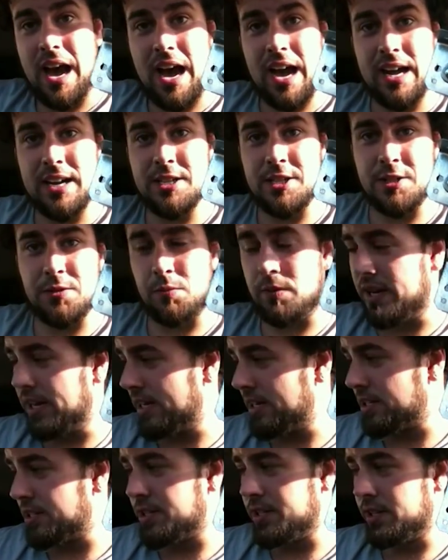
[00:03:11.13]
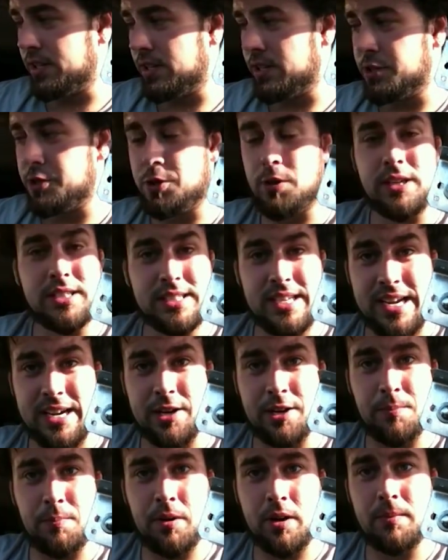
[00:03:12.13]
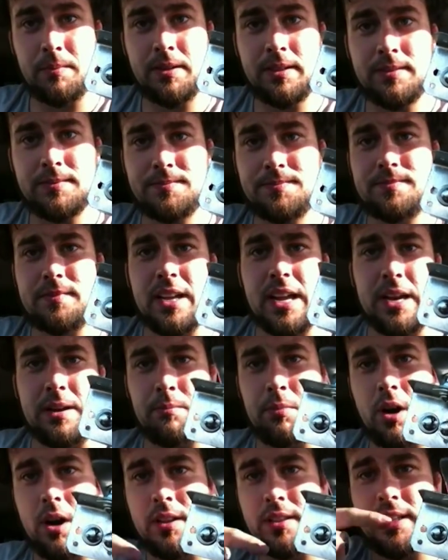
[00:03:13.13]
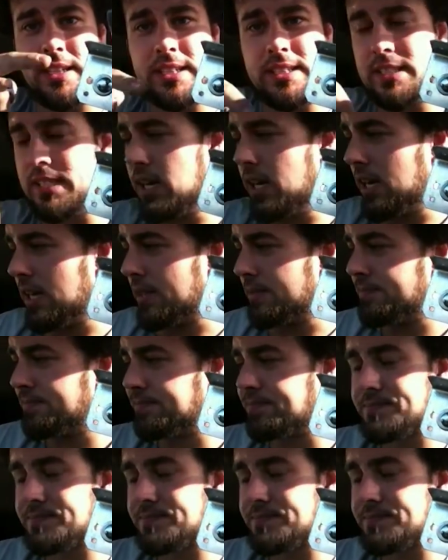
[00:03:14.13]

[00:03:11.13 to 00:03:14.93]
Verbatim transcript: I just went to the joist hanger department and bought these uh,